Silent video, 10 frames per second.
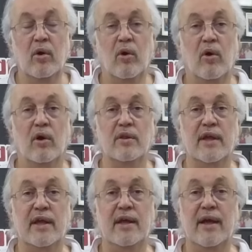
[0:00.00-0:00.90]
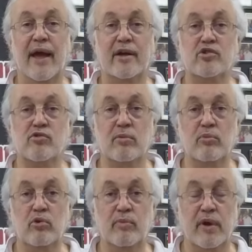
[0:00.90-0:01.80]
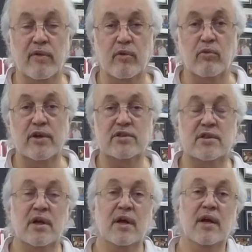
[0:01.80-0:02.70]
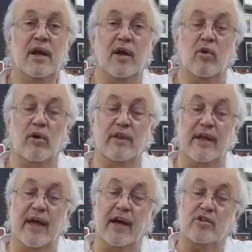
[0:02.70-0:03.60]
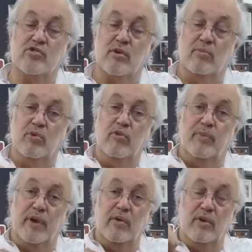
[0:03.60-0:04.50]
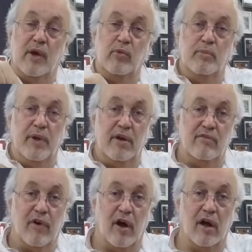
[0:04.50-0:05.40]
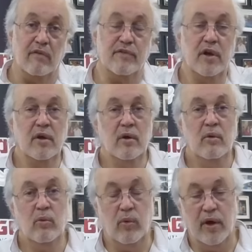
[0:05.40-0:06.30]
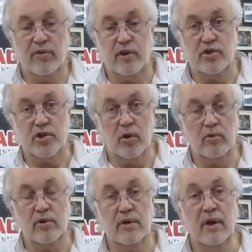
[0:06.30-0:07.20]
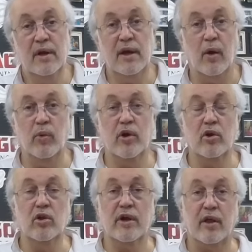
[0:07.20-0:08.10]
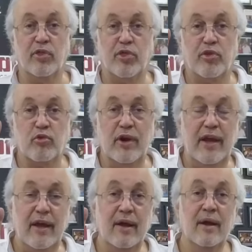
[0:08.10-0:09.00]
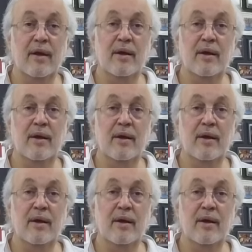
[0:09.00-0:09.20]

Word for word: all the extra movement of the wrist and all the extra movement that would be involved with the shoulder. Now we're going to look at 3